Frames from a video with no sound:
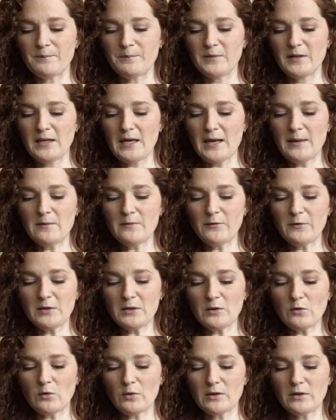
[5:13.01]
He aimed for a
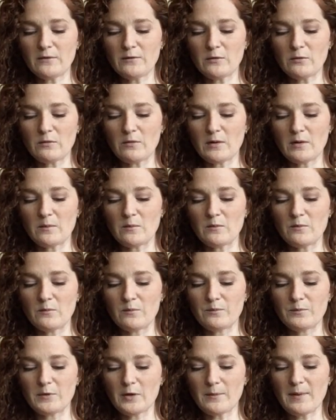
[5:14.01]
corner of the room.
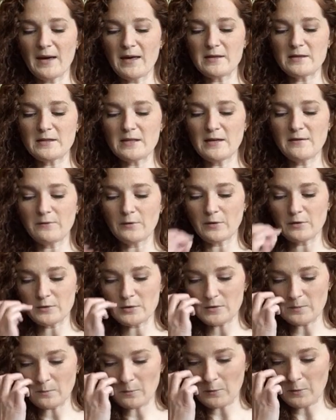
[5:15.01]
Their paths
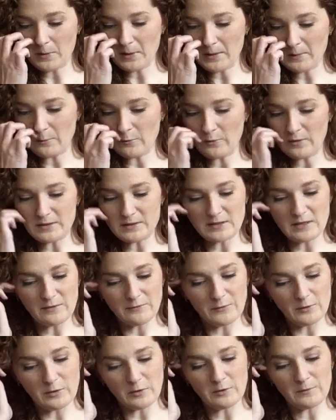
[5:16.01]
diverged more and more as they
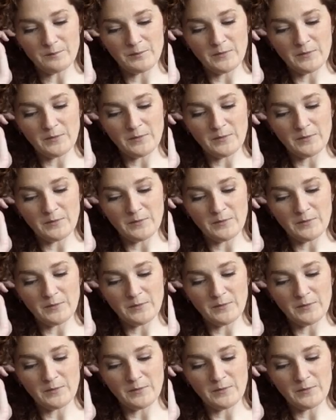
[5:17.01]
flew,